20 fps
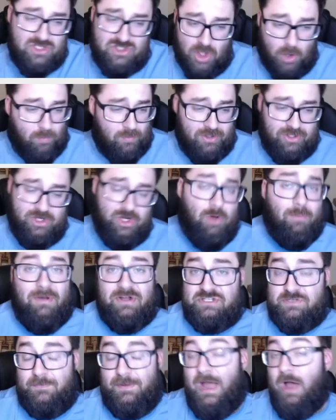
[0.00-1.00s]
Don't really know
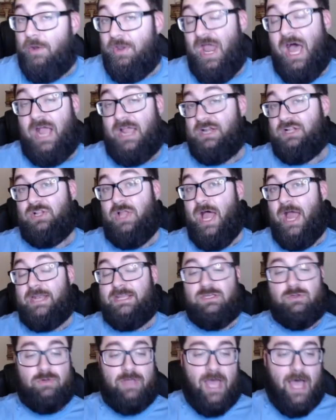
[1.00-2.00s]
much about. Not going to lie
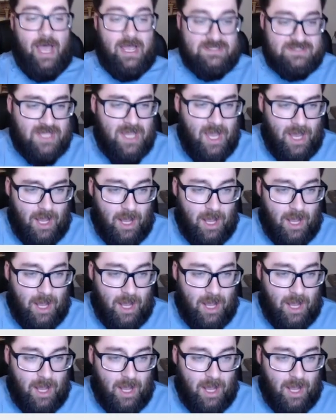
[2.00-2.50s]
to you guys.